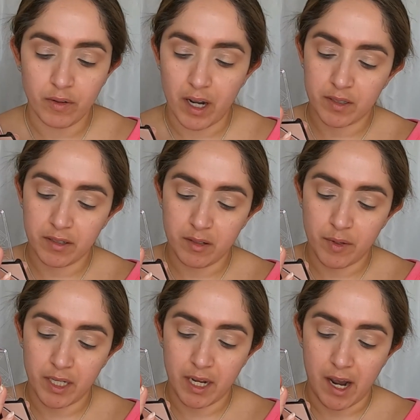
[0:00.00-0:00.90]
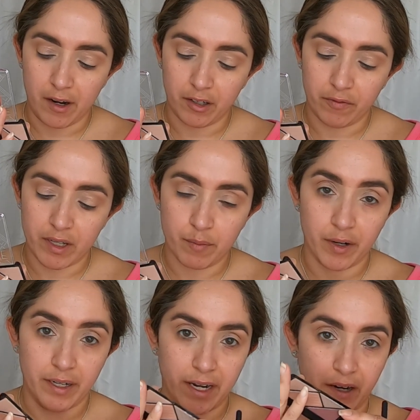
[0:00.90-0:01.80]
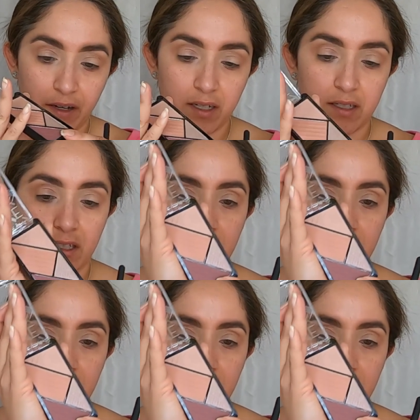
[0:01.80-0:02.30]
this is gonna be in the outer V part area, is